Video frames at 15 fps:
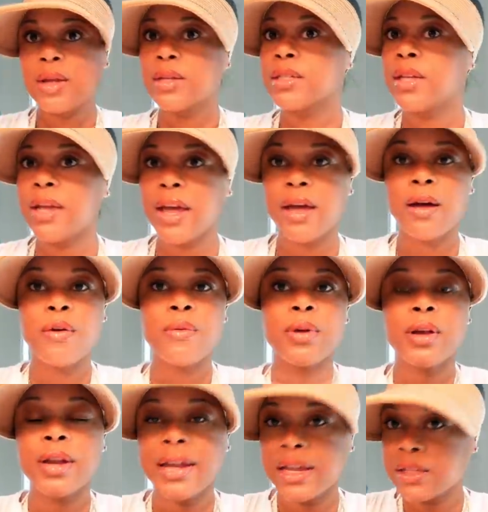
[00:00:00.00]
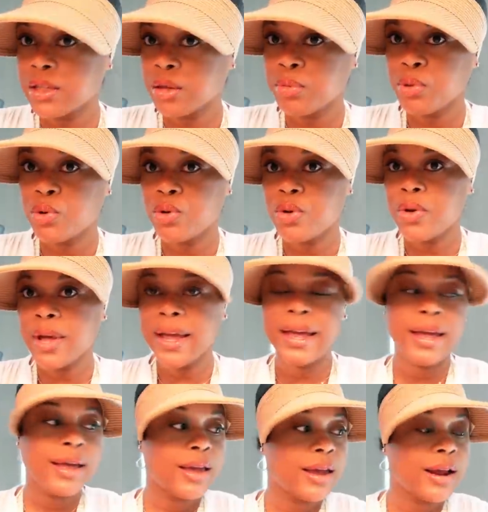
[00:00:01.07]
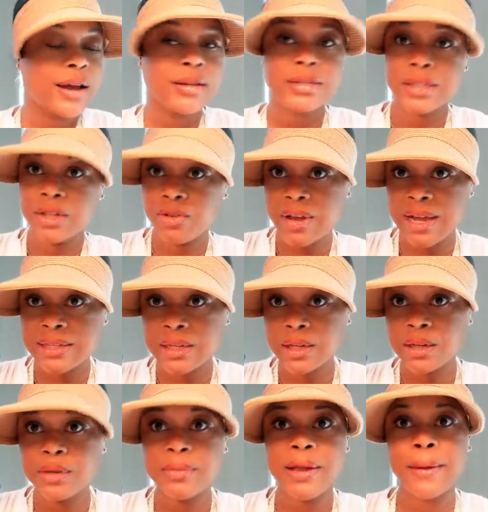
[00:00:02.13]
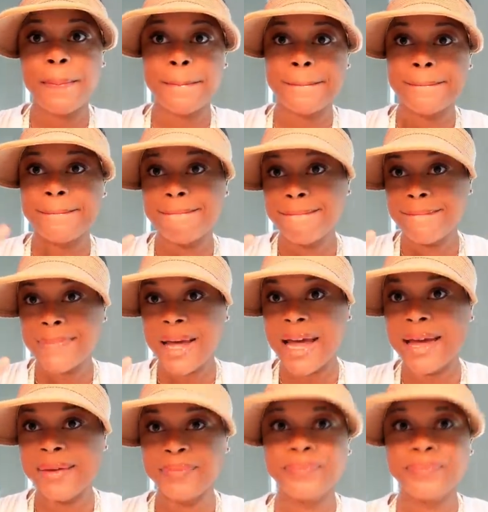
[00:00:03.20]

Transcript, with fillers: So yeah, we're gonna head to the pool and I'll see you guys in a little bit. Bye.